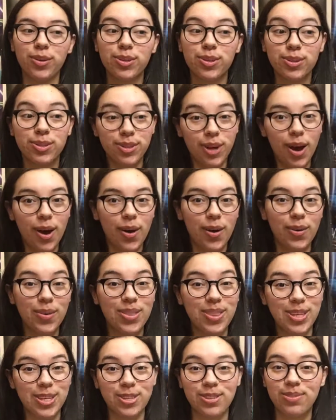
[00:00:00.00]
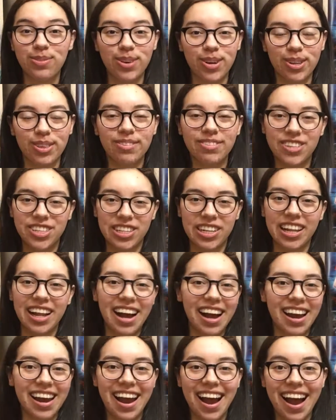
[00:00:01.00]
So this 4th of
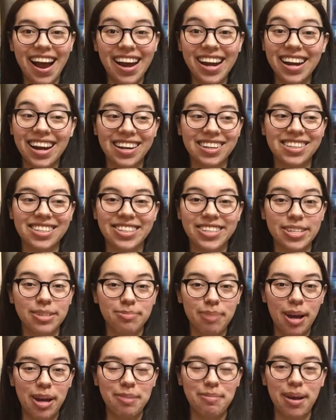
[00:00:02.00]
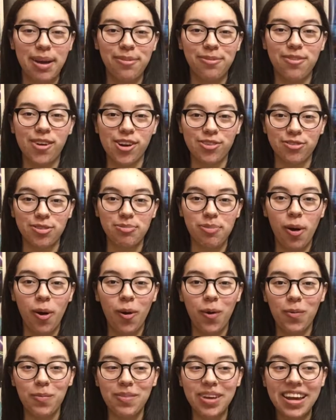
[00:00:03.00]
July I got to see Spider-Man Far From
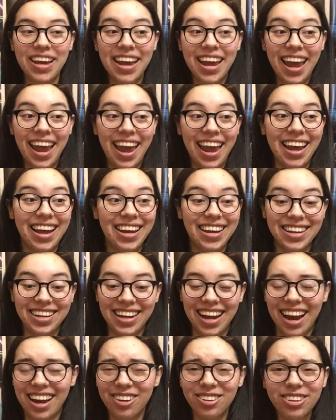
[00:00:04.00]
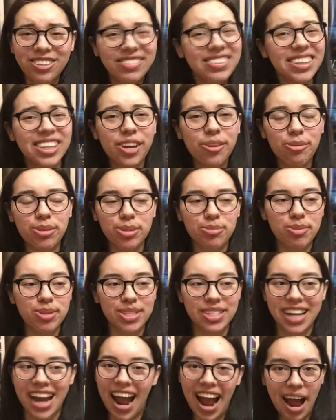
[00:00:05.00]
Home, and I don't even think it was
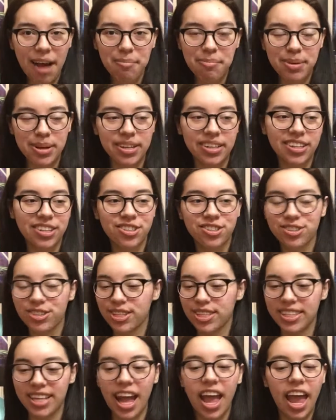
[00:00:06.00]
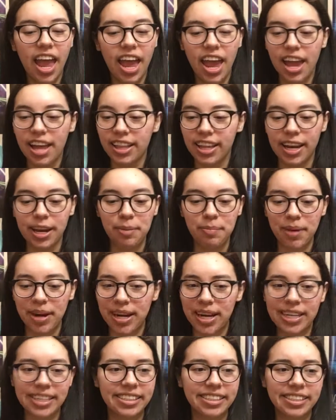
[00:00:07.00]
supposed to happen. It's just that like my
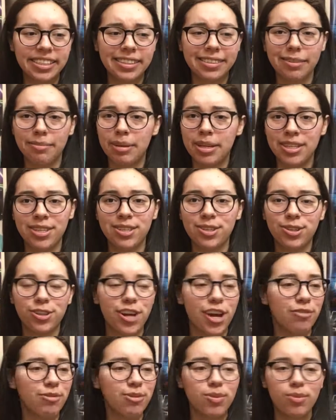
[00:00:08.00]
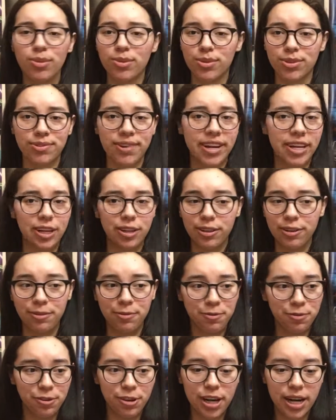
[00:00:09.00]
cousins and my sister, everyone was finally
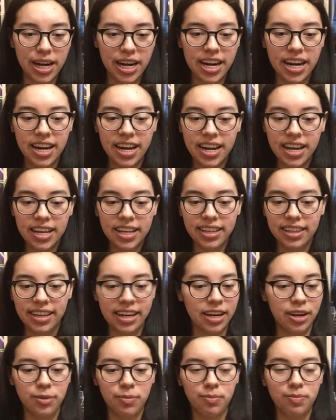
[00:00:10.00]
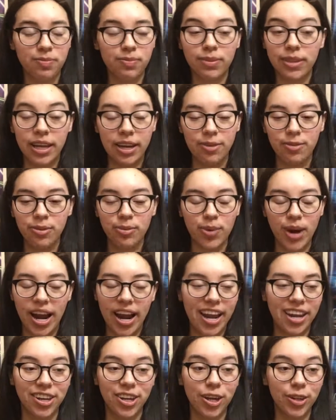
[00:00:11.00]
free, like they
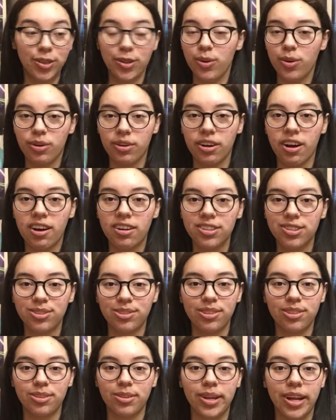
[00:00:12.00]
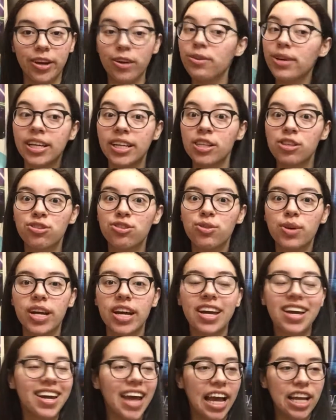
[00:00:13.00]
had nothing going on, so then they're like, okay, let's do
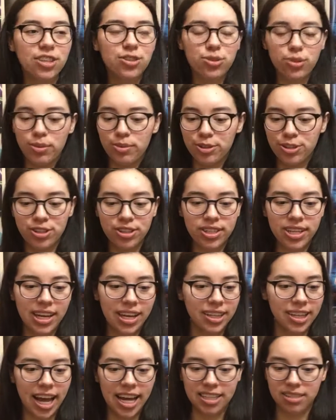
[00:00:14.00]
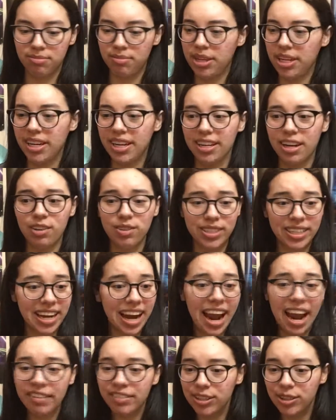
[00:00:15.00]
it. And so it was just like last minute, and I was like,
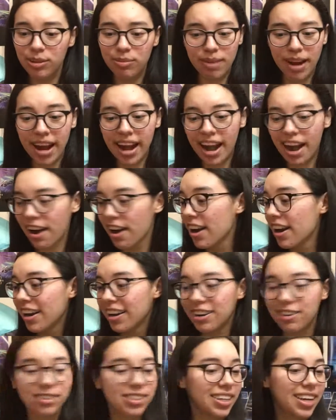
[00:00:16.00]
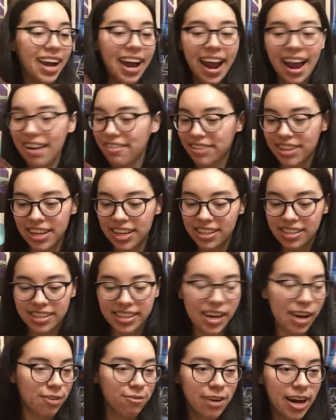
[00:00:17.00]
I have to do my hair, and I was like, I have to
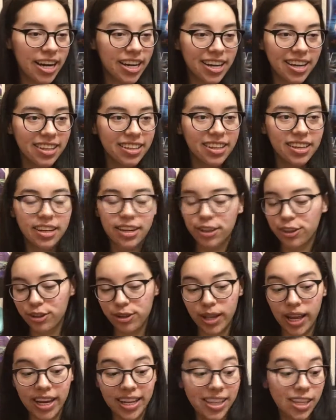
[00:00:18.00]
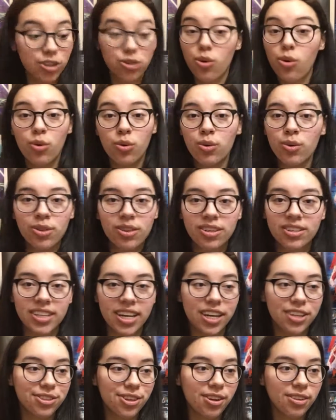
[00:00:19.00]
get ready, and then they're like, let's order the
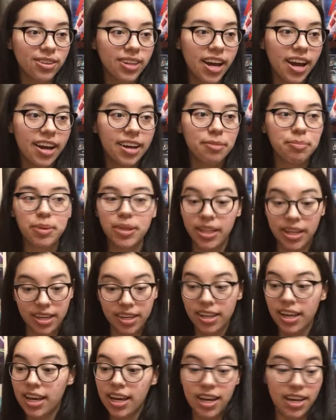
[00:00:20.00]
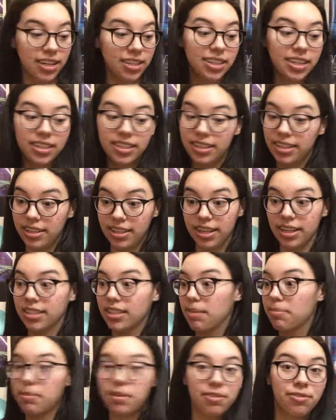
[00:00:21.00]
tickets online, but then they didn't
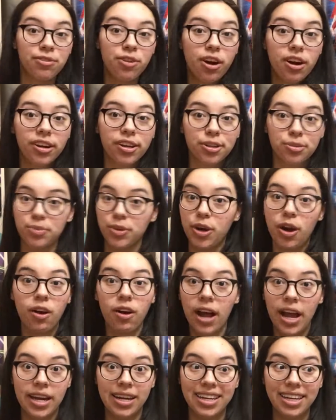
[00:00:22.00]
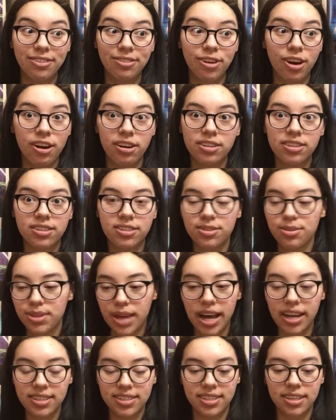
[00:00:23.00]
accept gift card because we all had gift cards to
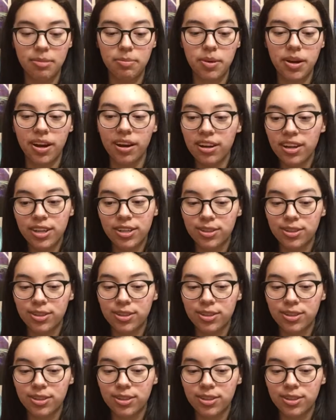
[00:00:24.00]
that cinema.